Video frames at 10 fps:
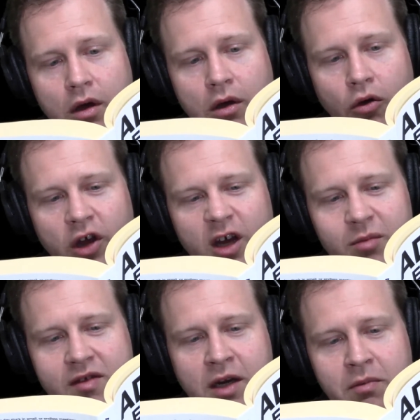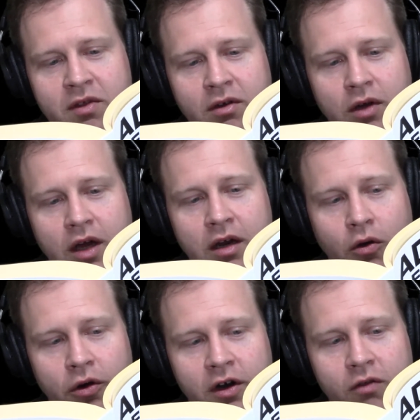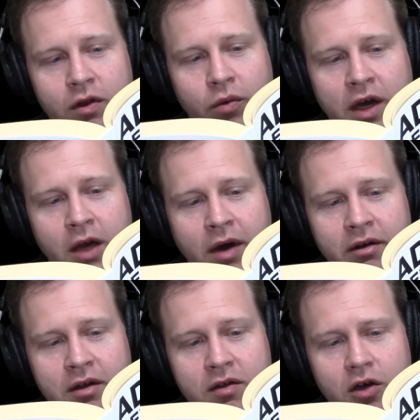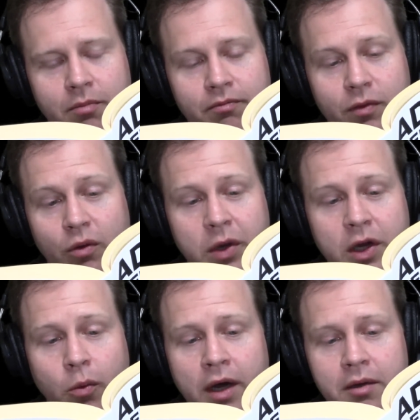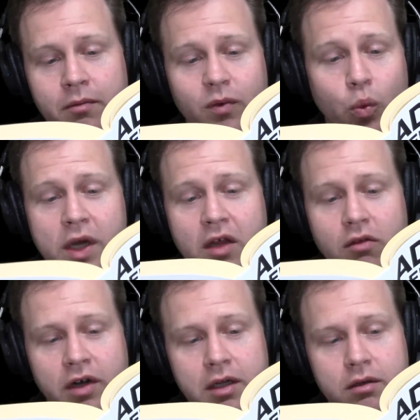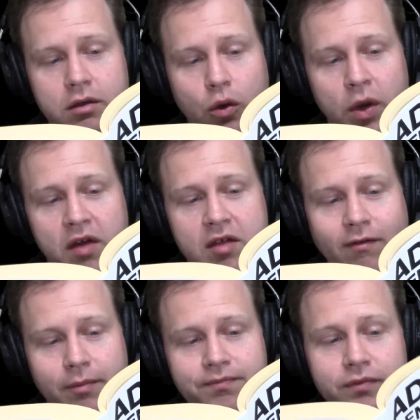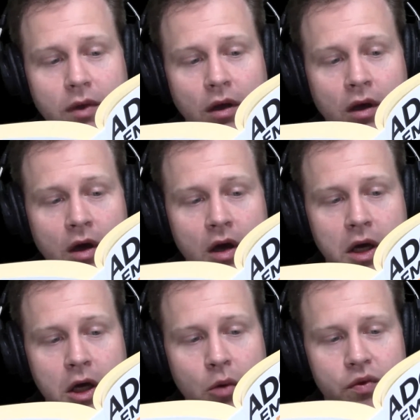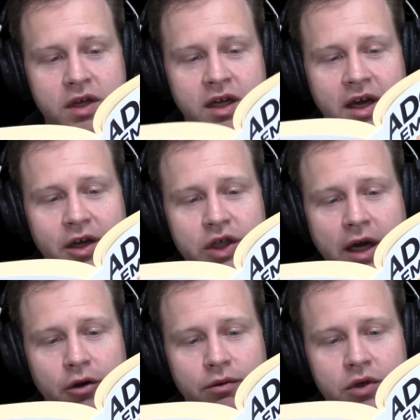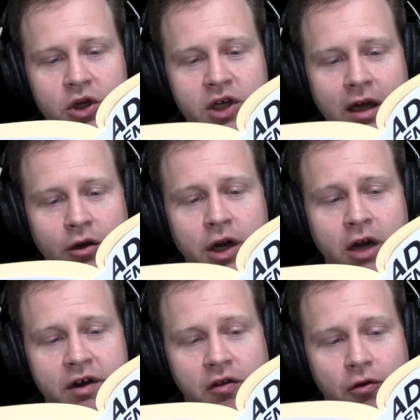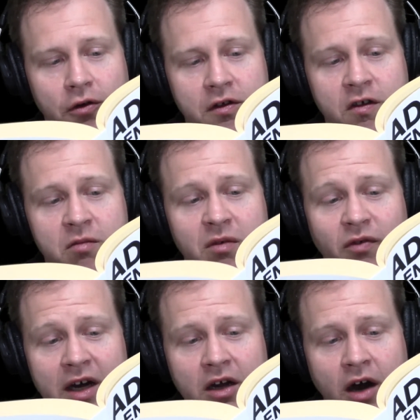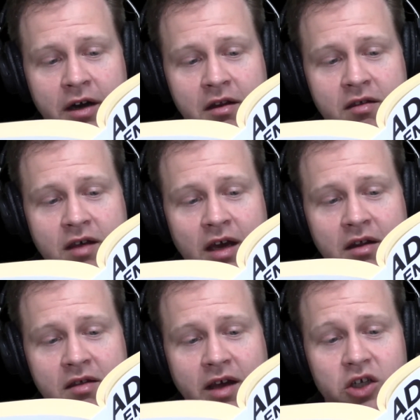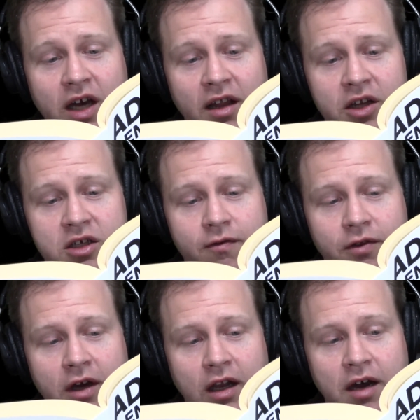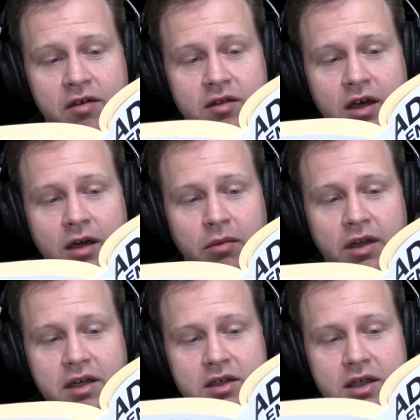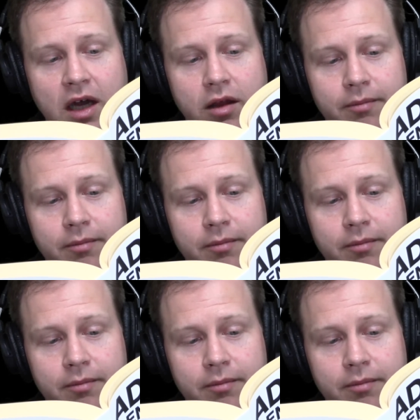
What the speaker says: or they could be set up in accordance with where you are in the term, week 1, week 3, week 7. Within each channel, you share learning resources, provide guidance, and set challenges for the class to complete together.